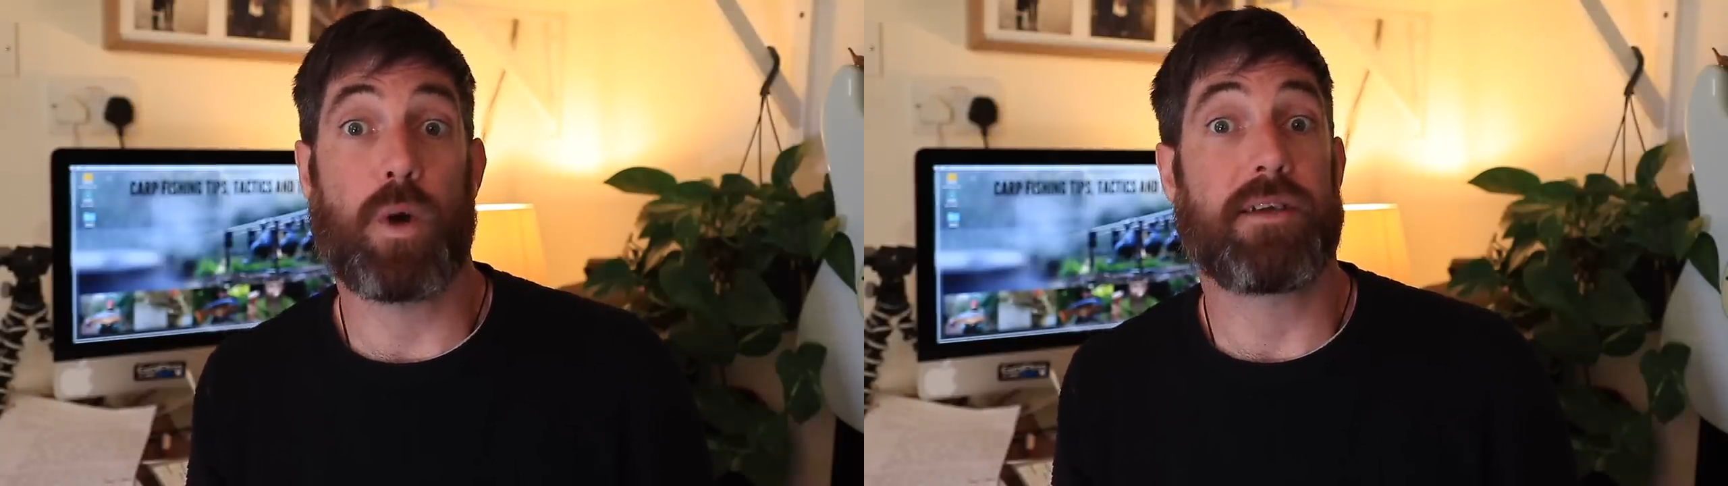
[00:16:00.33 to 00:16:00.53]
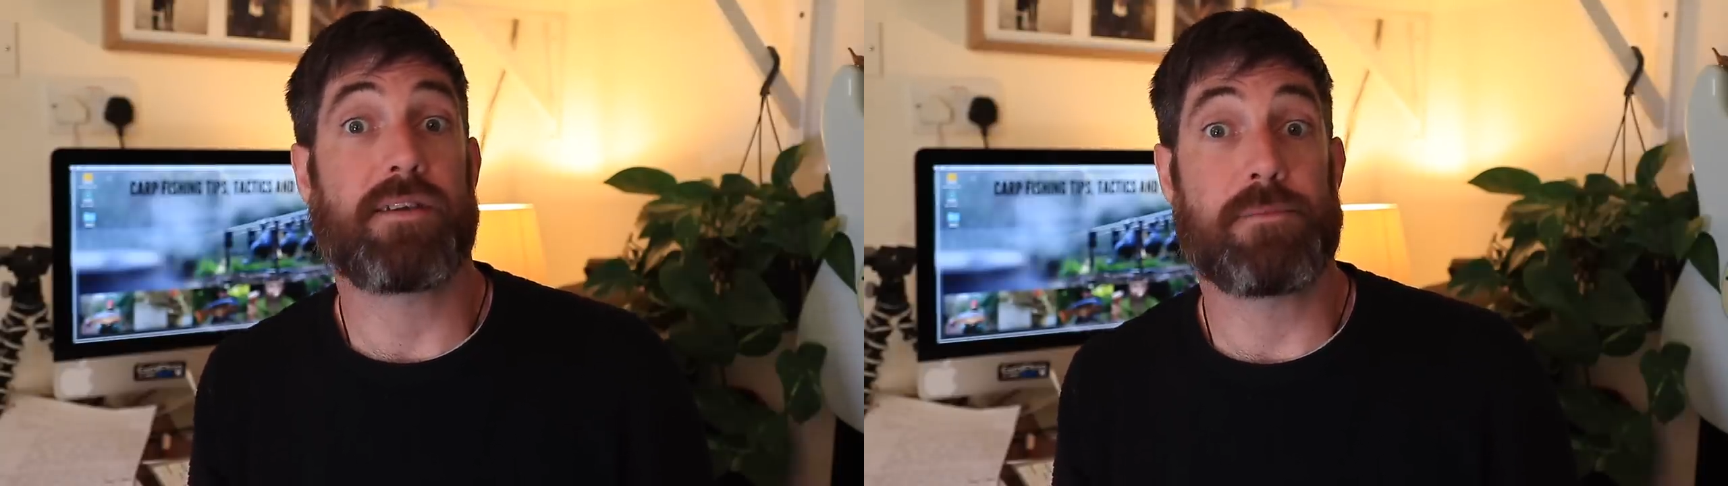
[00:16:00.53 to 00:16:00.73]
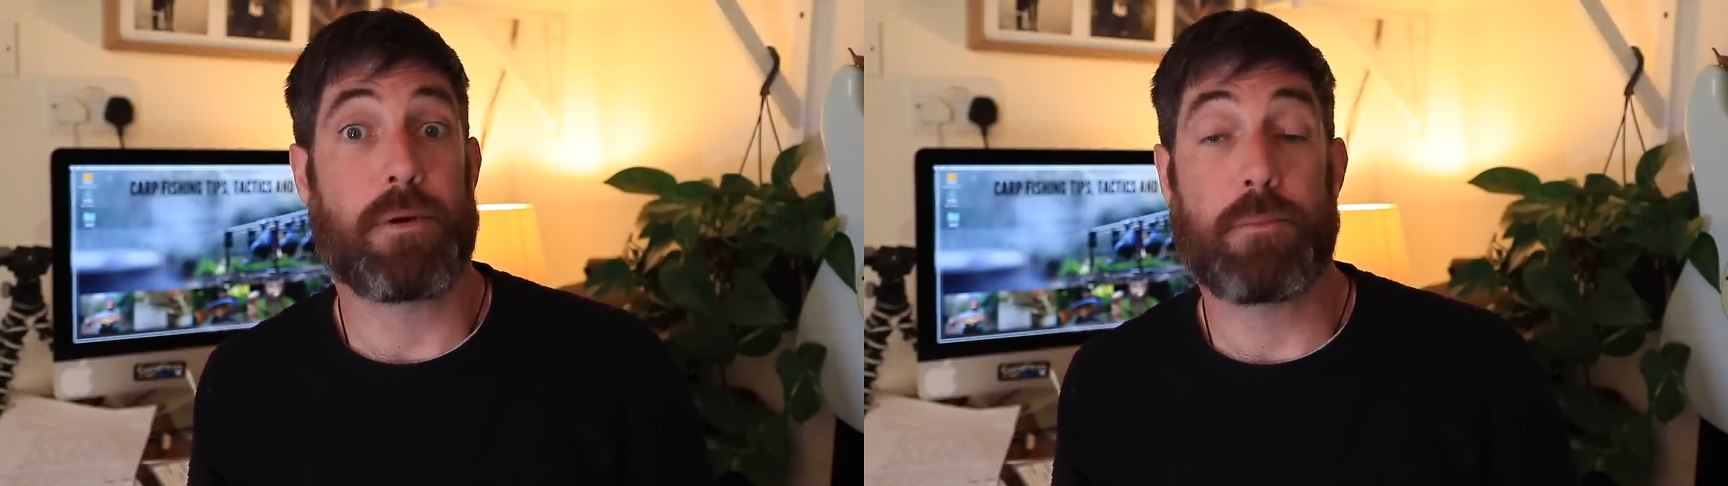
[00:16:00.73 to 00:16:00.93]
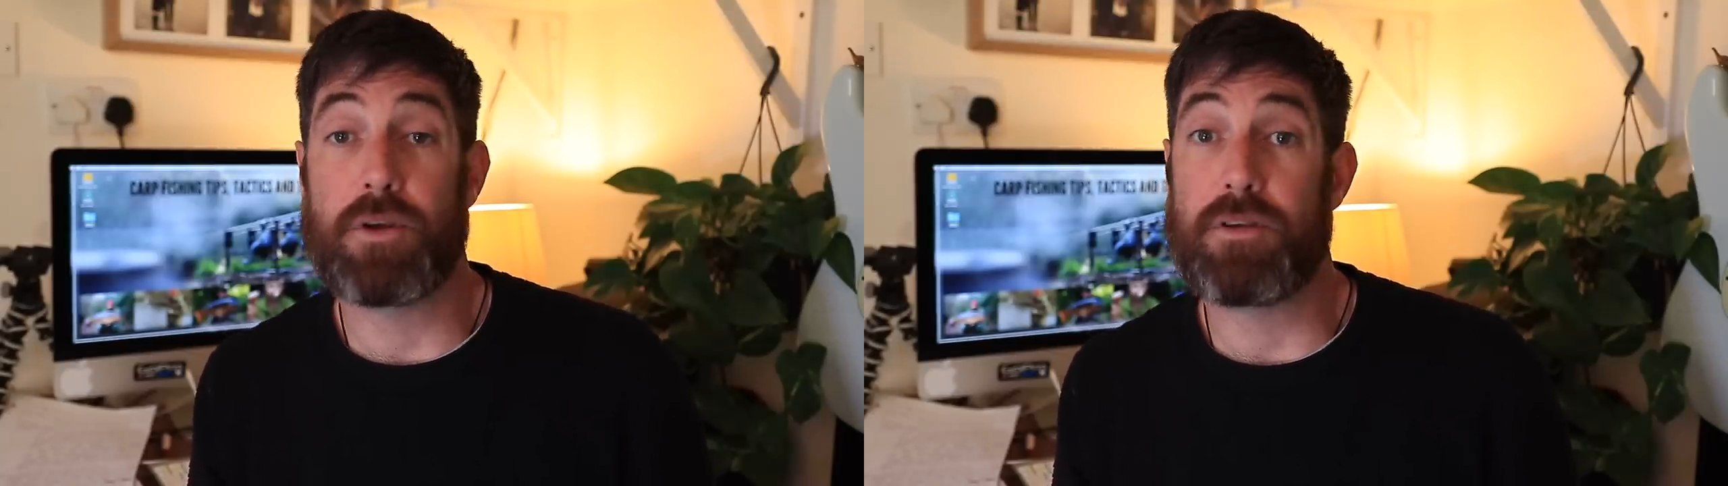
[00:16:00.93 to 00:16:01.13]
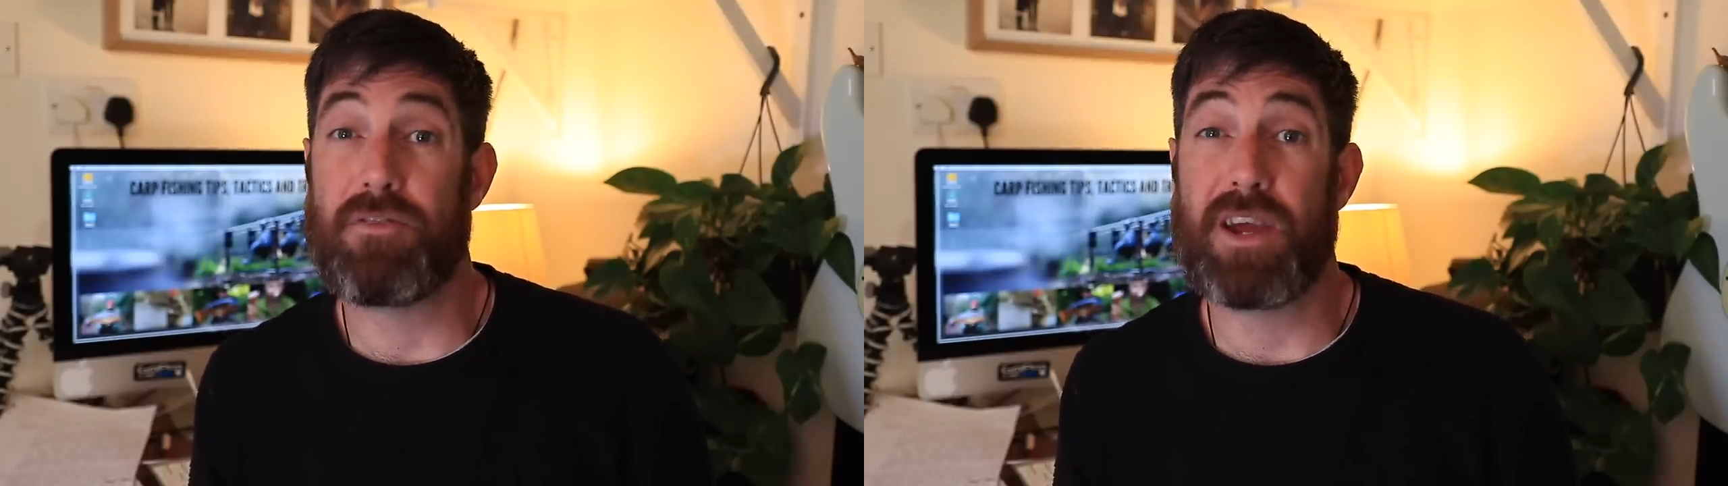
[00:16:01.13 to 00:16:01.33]
wasted my
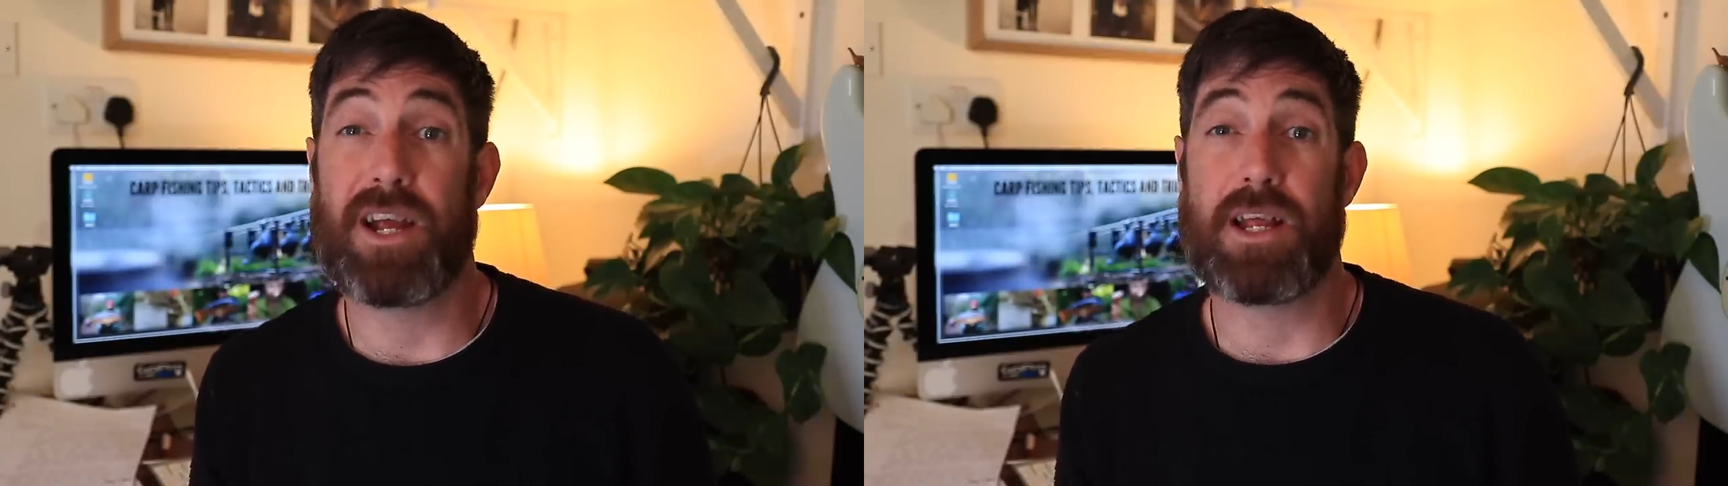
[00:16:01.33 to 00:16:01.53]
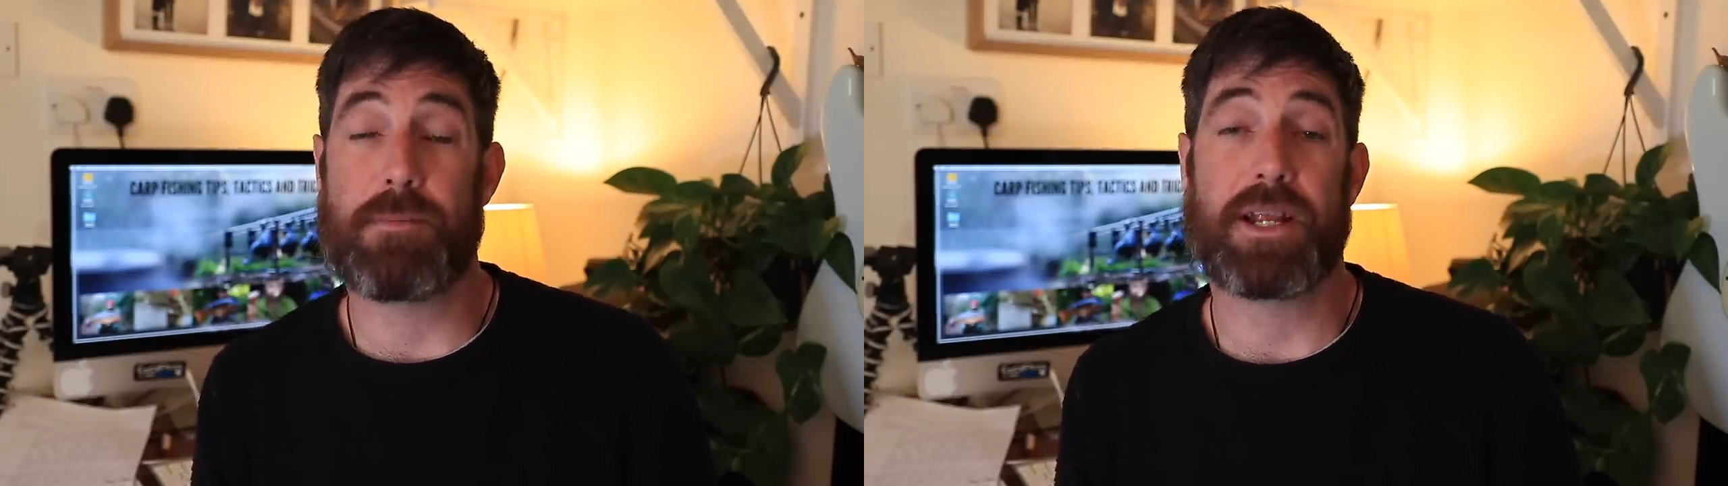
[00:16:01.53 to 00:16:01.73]
money really. I